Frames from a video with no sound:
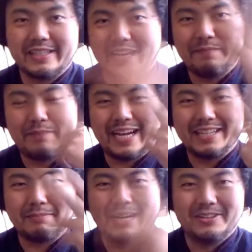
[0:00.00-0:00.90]
they have big ass
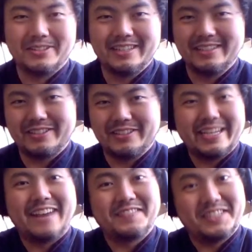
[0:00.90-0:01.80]
smiles on it, so they
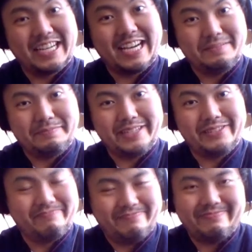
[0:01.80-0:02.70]
have to kind of be
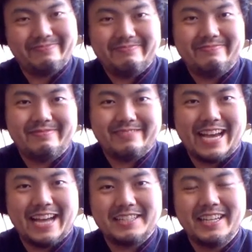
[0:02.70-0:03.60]

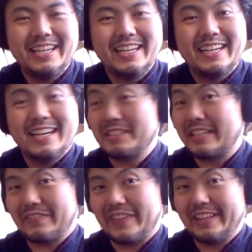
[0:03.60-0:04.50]
that. I also get
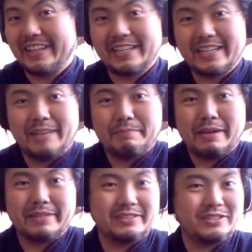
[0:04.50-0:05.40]
the feeling like
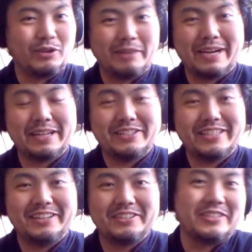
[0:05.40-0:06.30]
maybe Toy might
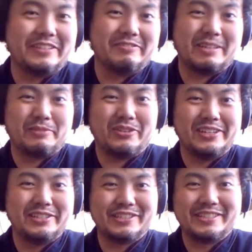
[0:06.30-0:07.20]
sell those at some
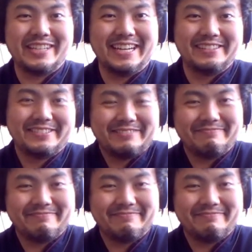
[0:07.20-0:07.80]
point. Just saying.